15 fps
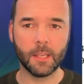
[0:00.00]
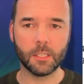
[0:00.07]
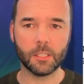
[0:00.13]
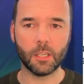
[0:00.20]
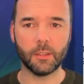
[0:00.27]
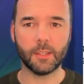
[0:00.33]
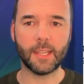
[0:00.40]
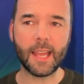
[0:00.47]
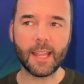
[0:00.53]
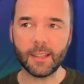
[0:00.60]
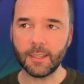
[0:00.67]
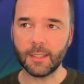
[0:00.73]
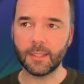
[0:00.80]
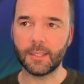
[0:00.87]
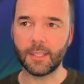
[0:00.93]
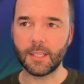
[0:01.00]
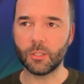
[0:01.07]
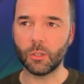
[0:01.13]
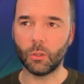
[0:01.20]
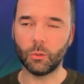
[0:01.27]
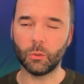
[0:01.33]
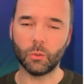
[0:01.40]
So then this
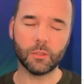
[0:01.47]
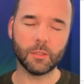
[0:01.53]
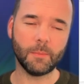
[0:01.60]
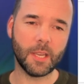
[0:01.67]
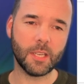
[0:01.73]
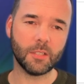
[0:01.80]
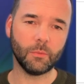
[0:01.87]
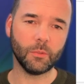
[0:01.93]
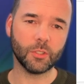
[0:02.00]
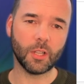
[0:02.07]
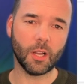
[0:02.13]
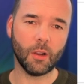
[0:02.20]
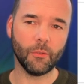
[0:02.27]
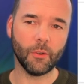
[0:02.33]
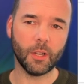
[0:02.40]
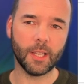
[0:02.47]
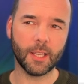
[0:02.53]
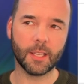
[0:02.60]
whole automation will start running.